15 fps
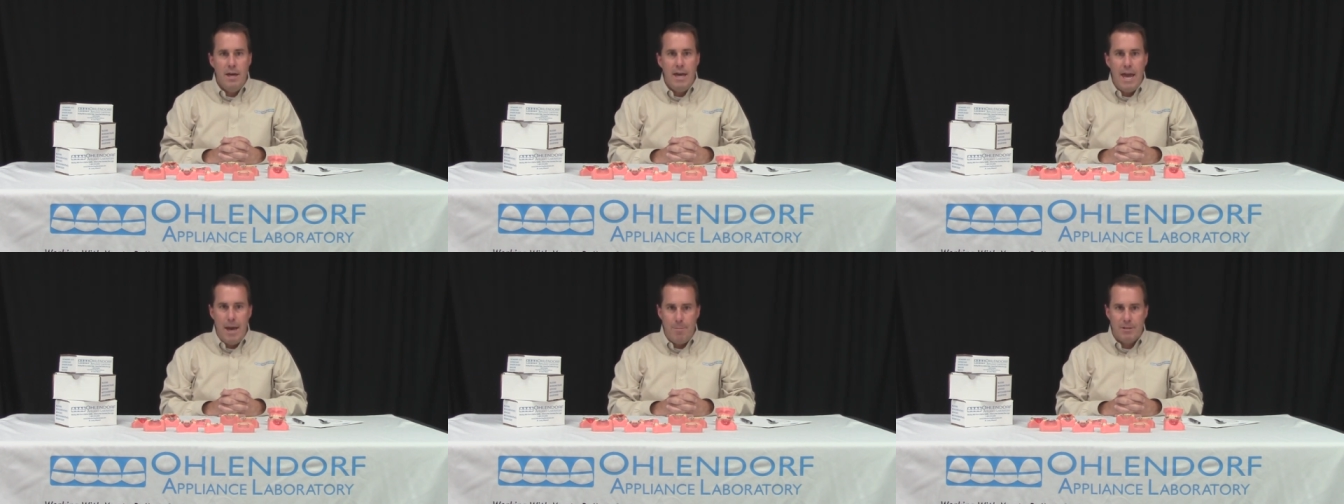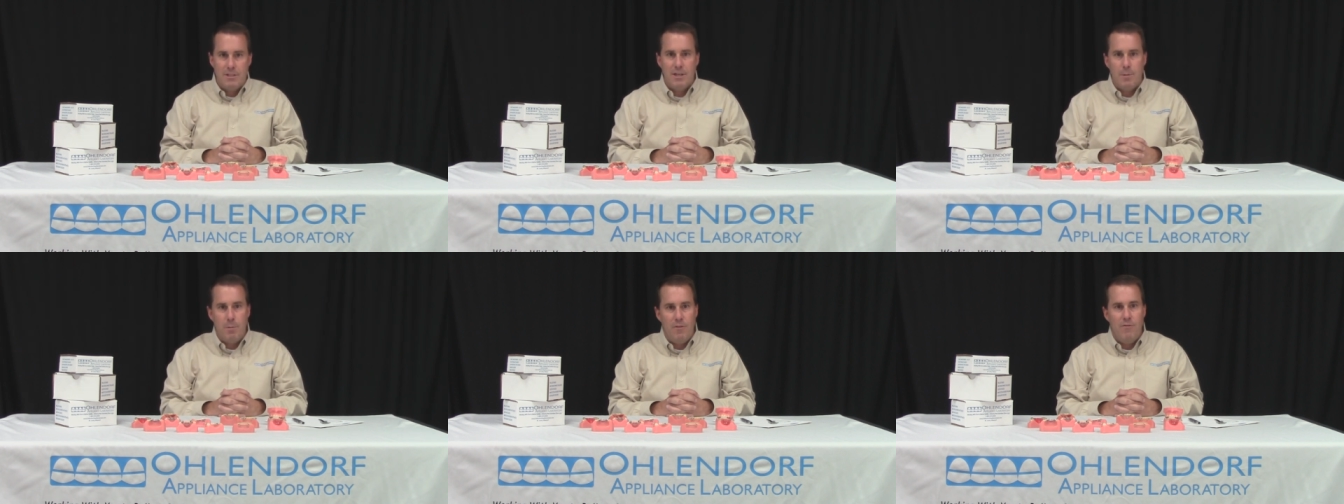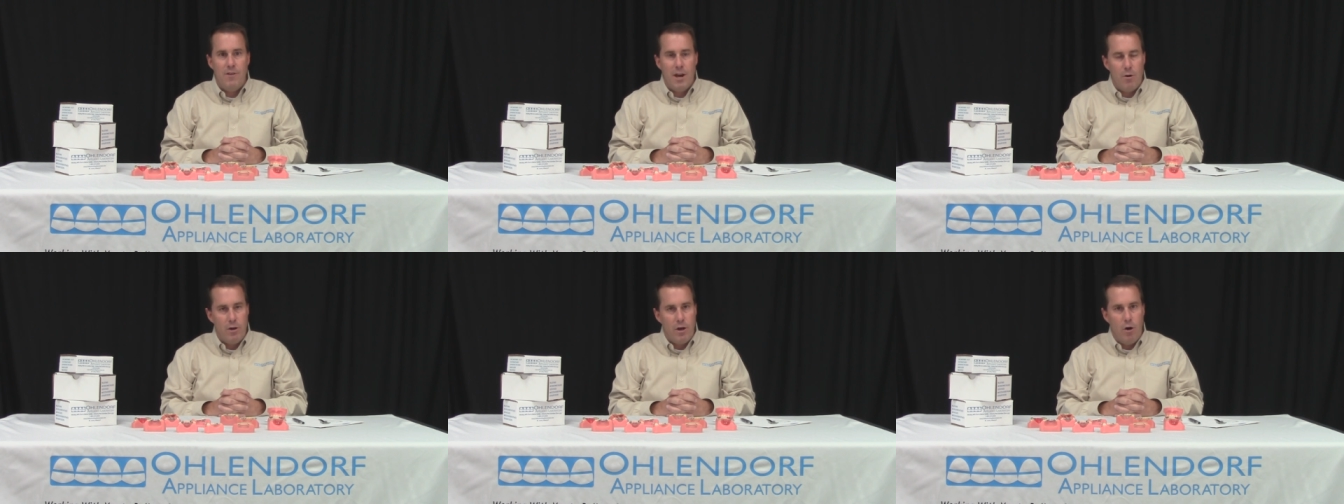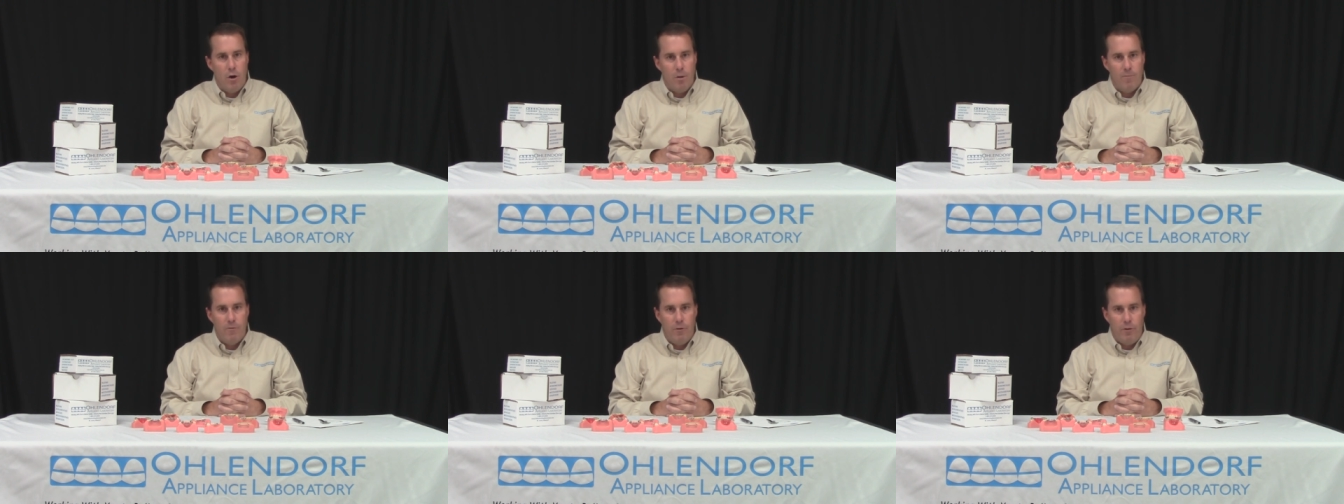Habits can be very
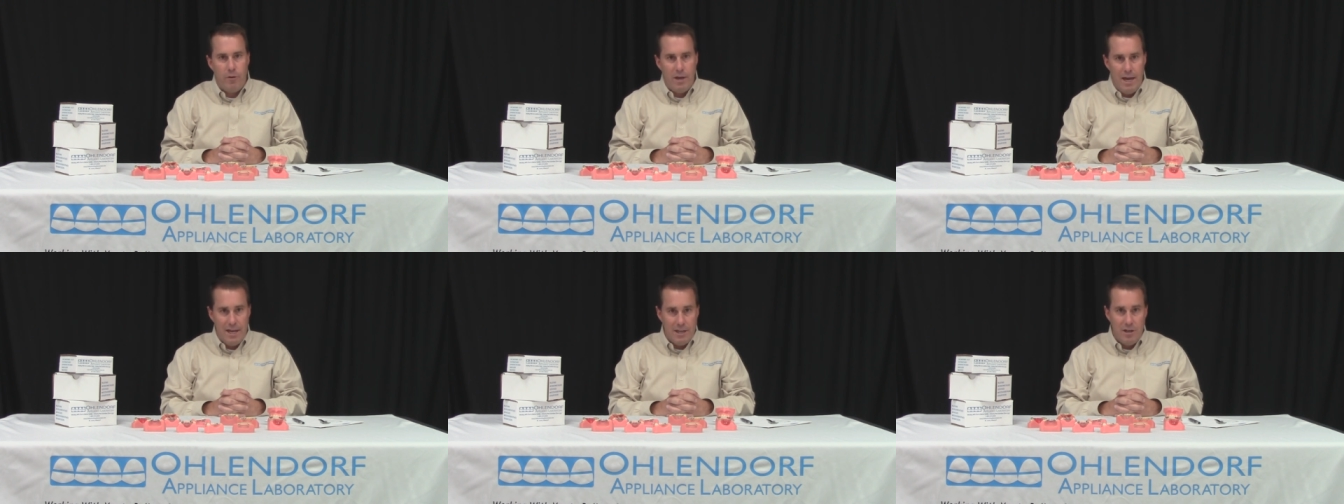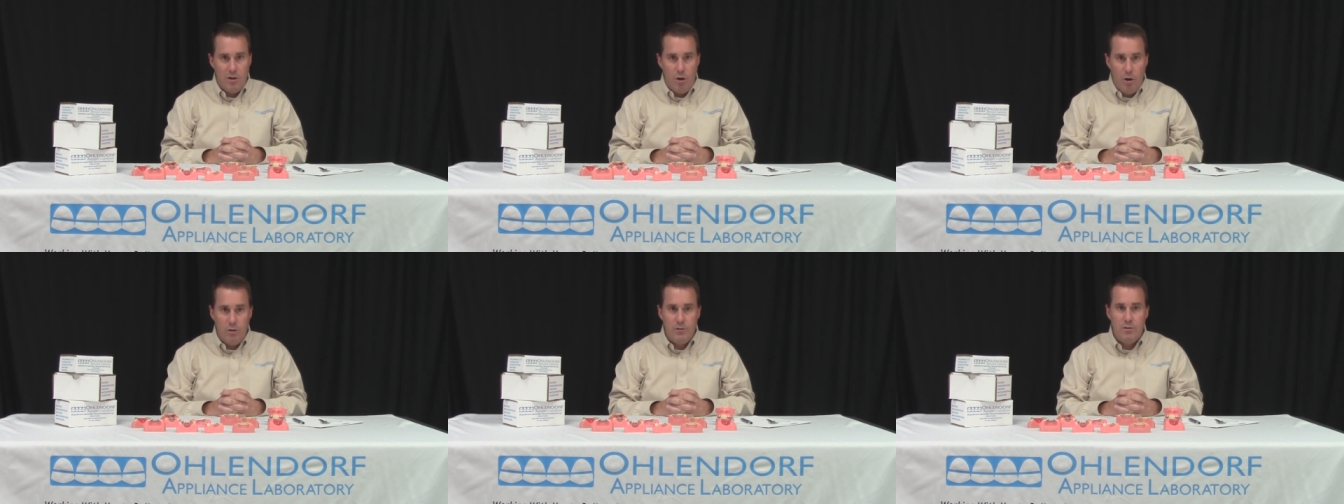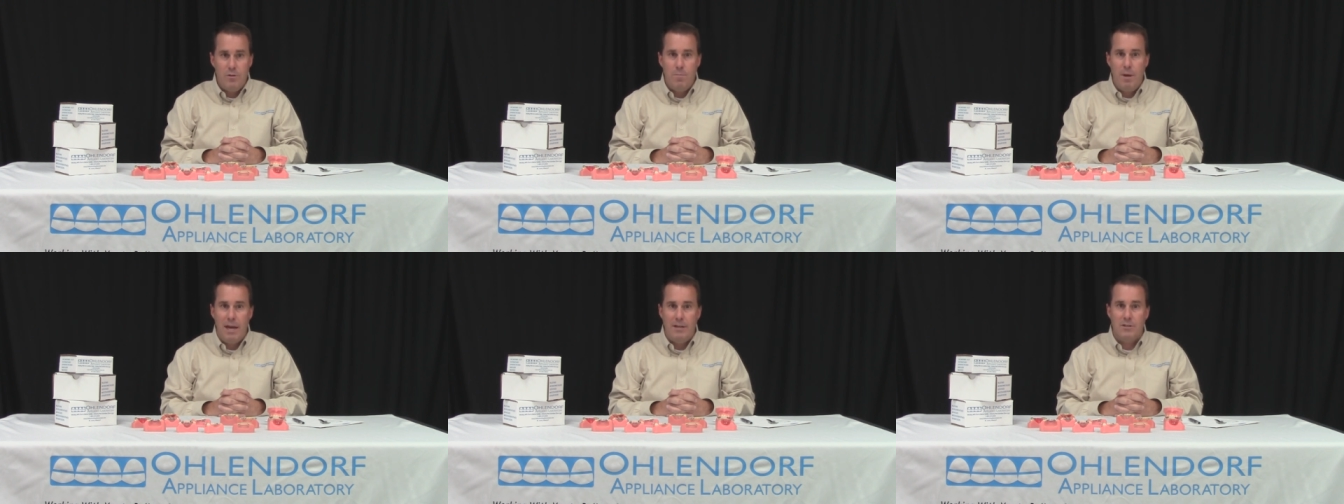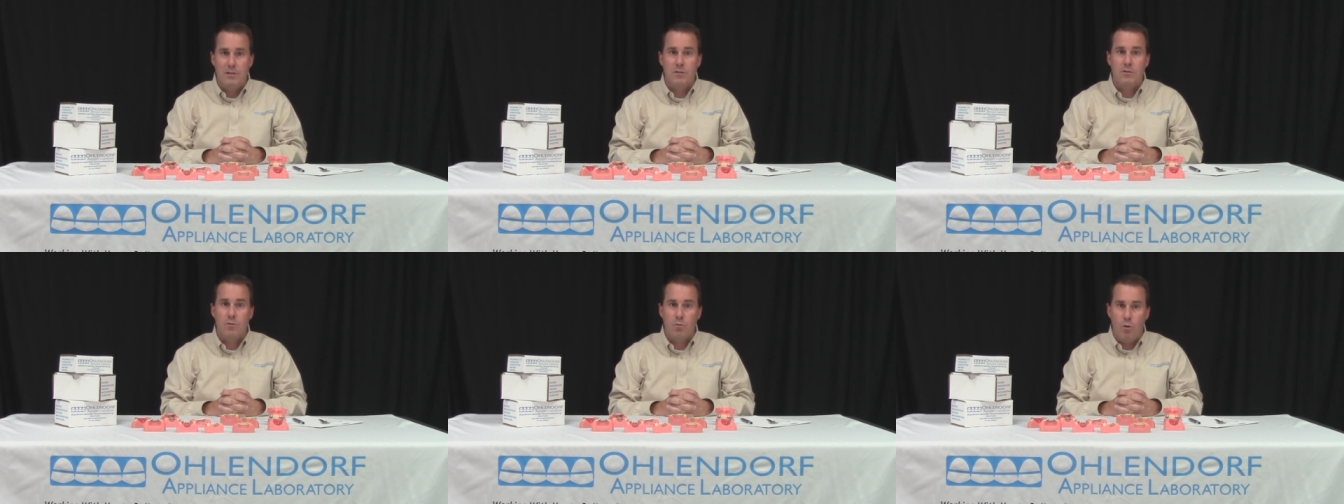harmful and can alter the
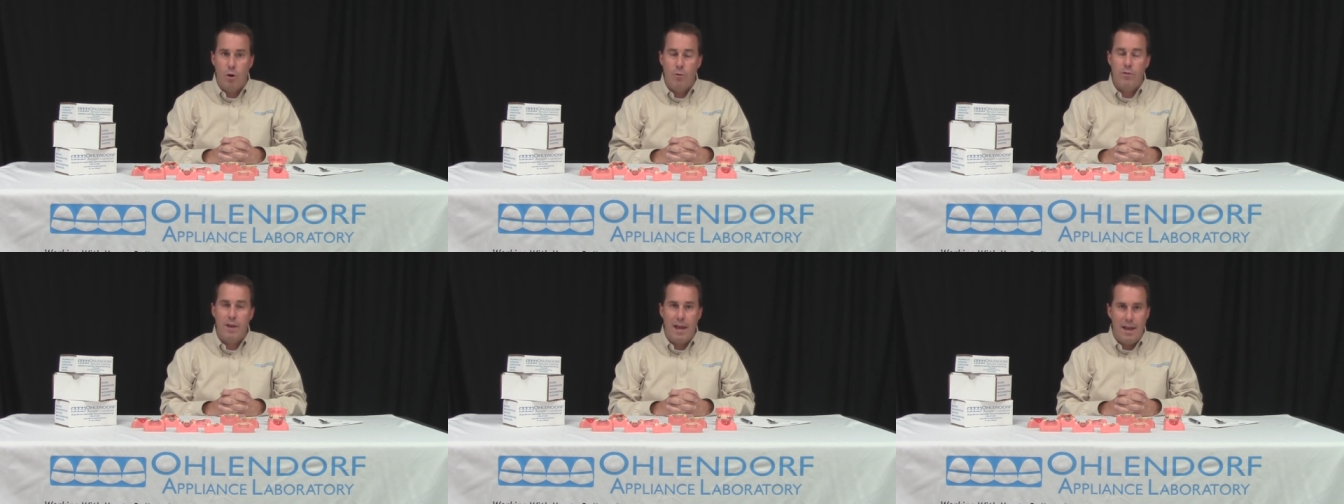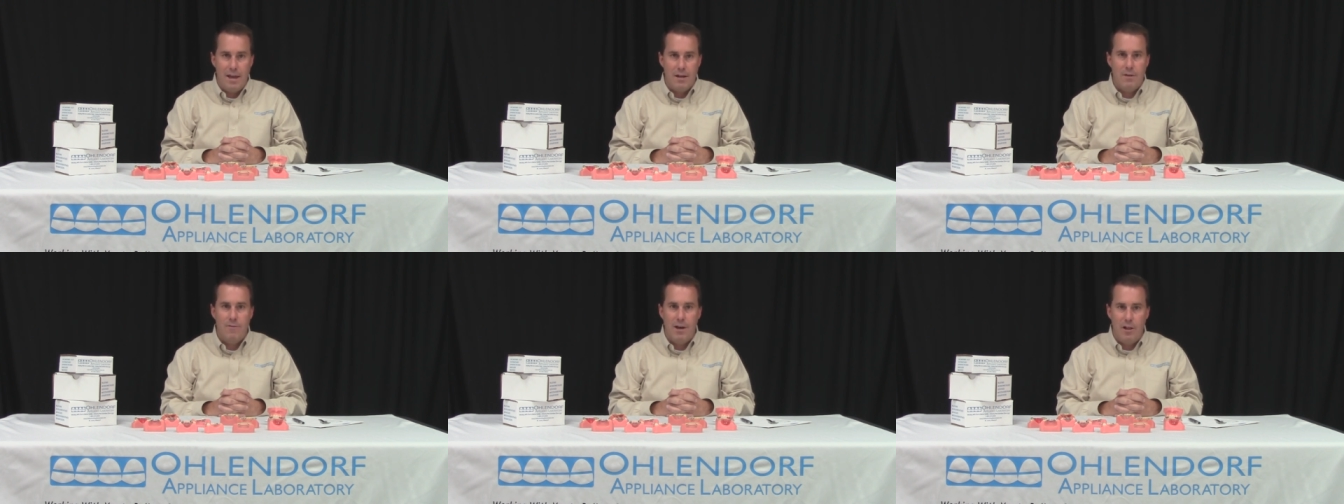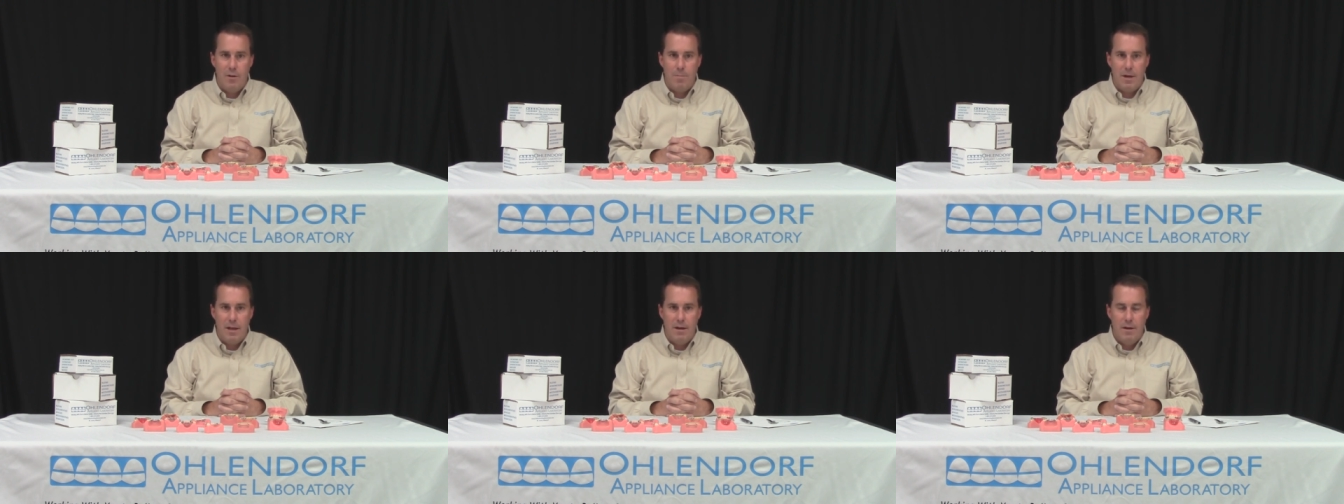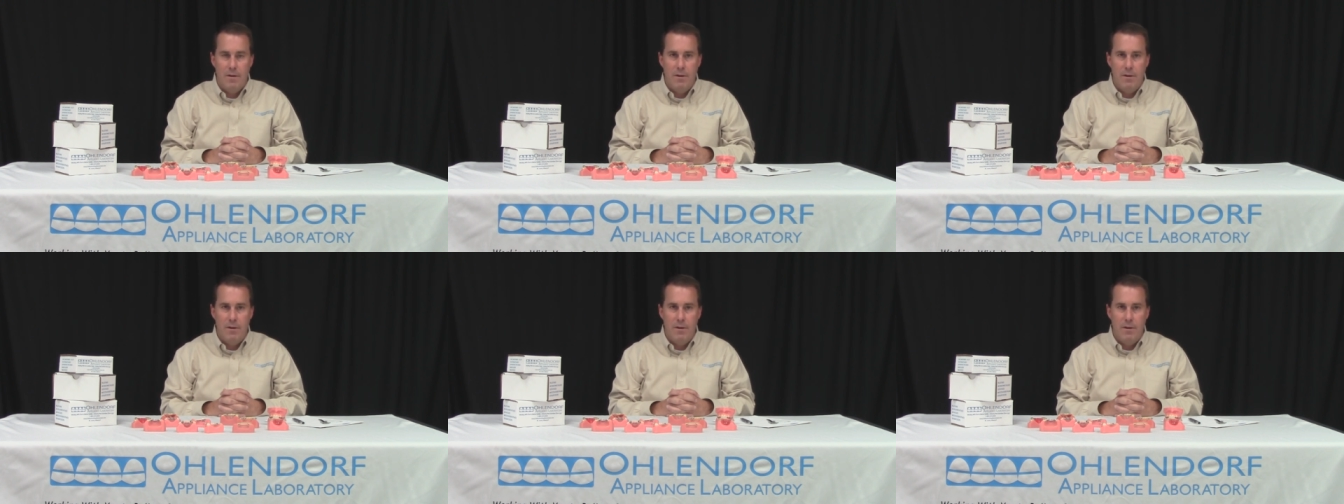patient's growth and development.